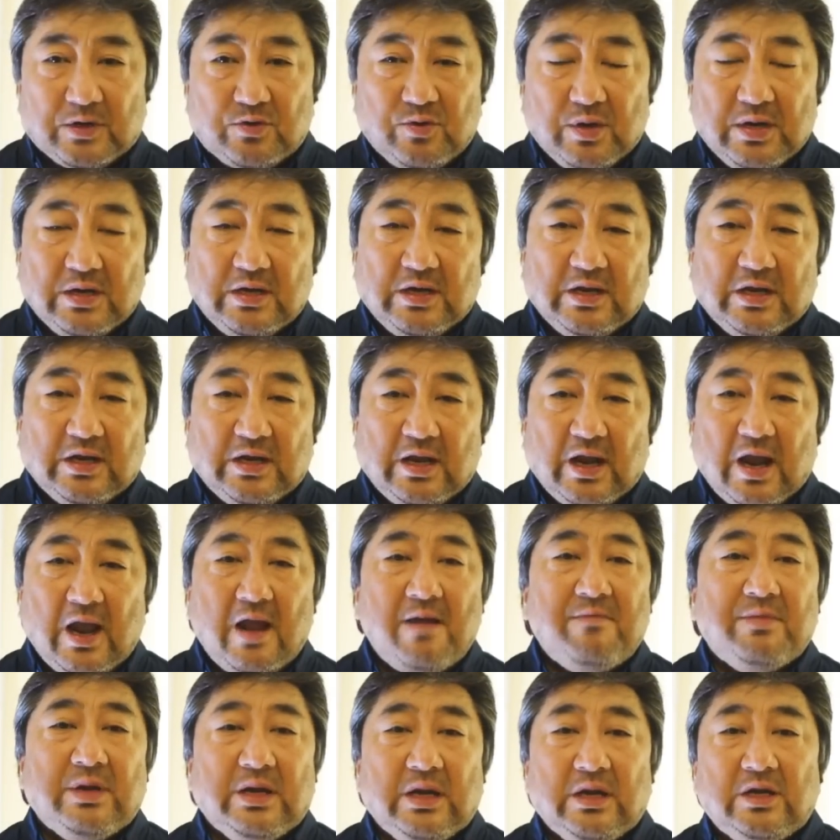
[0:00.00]
between the
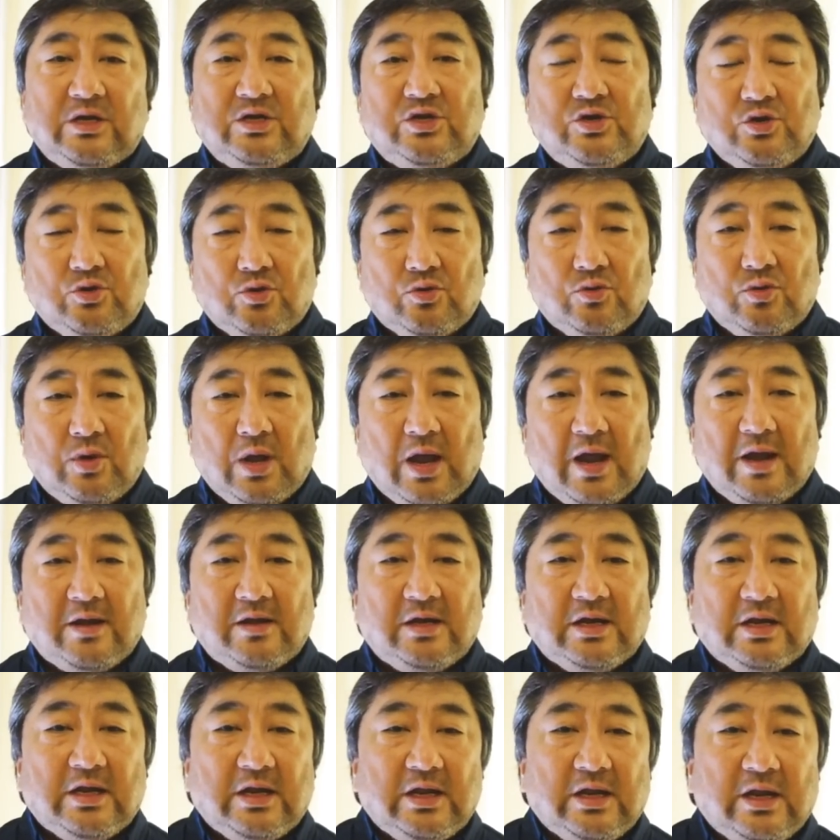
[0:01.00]
ME2
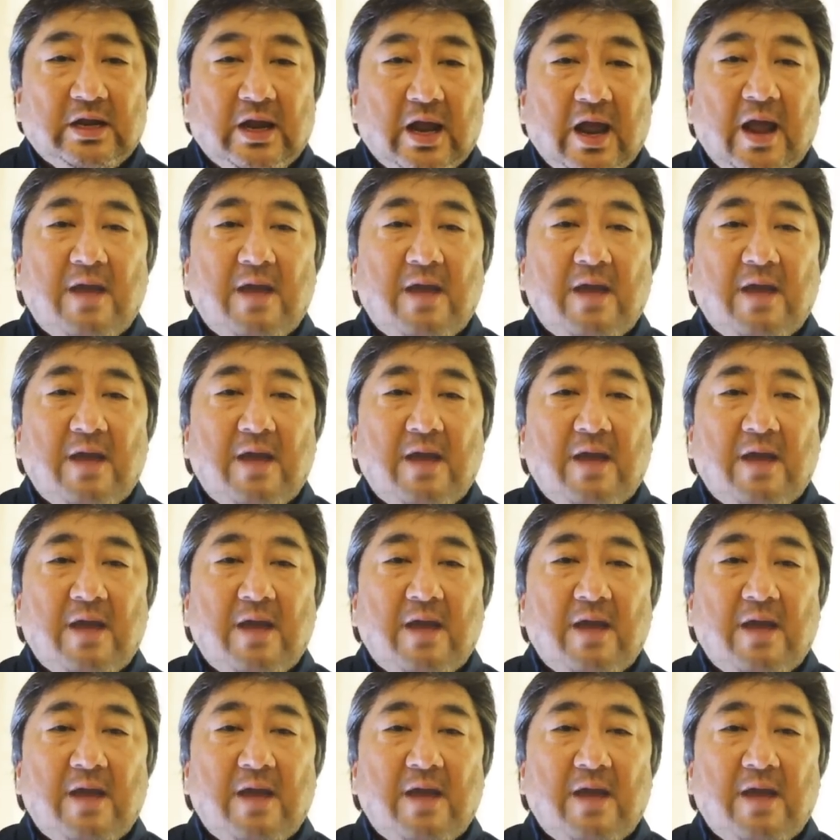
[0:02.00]
and the